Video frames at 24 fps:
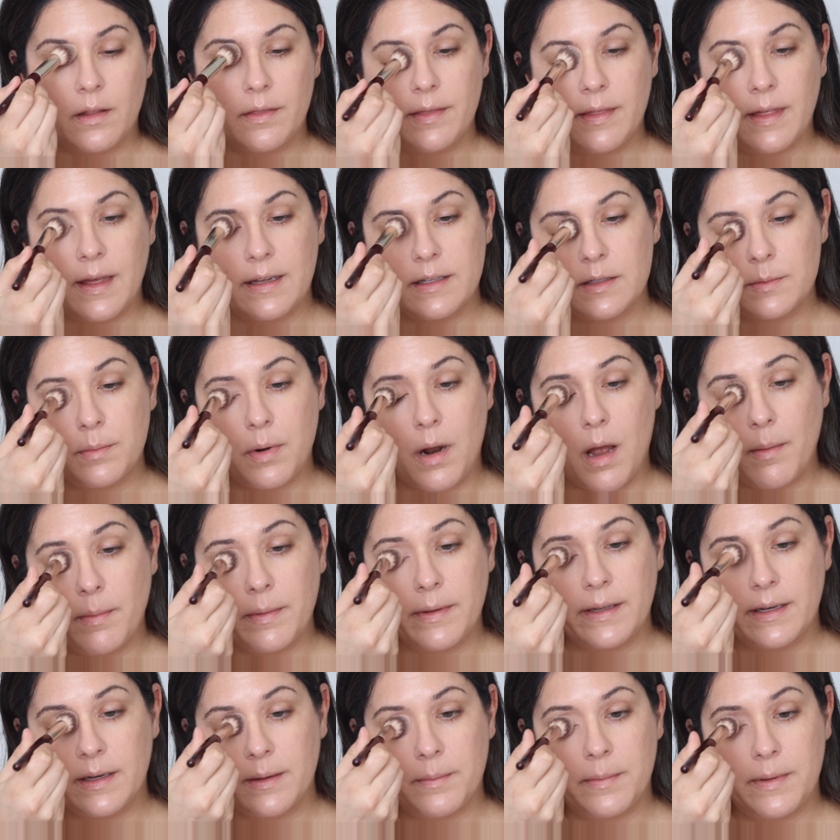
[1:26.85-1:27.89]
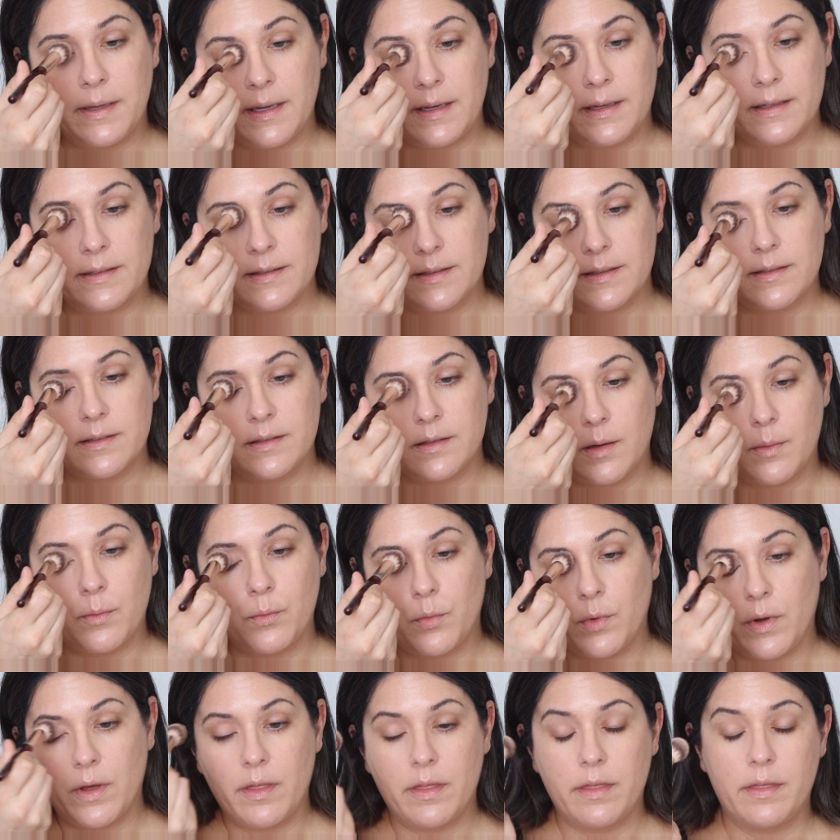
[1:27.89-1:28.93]
That's probably going to be
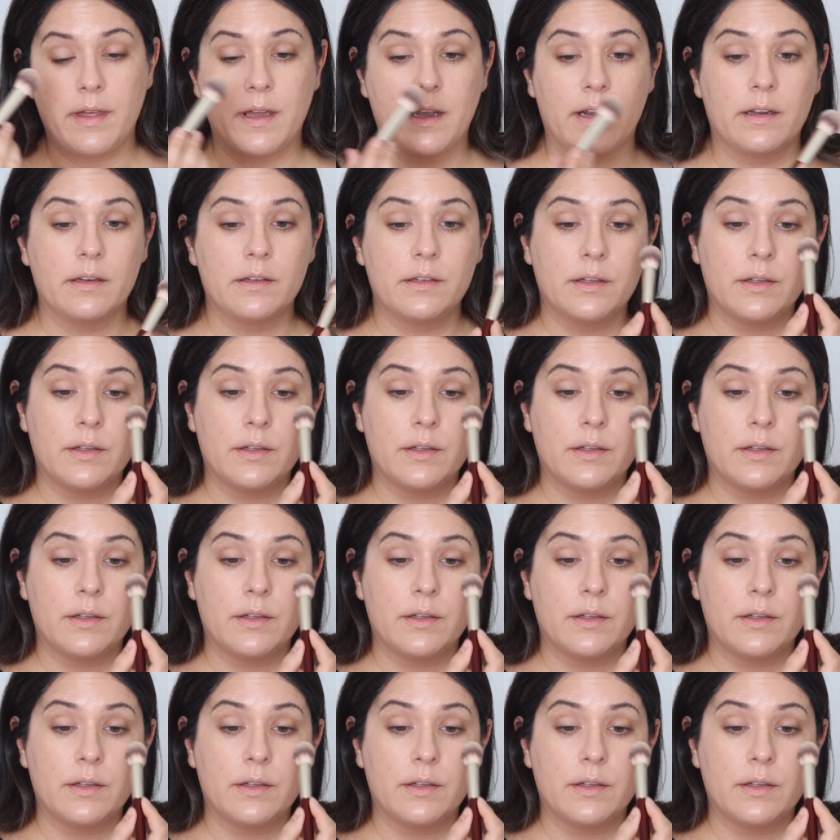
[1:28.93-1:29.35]
somewhat thick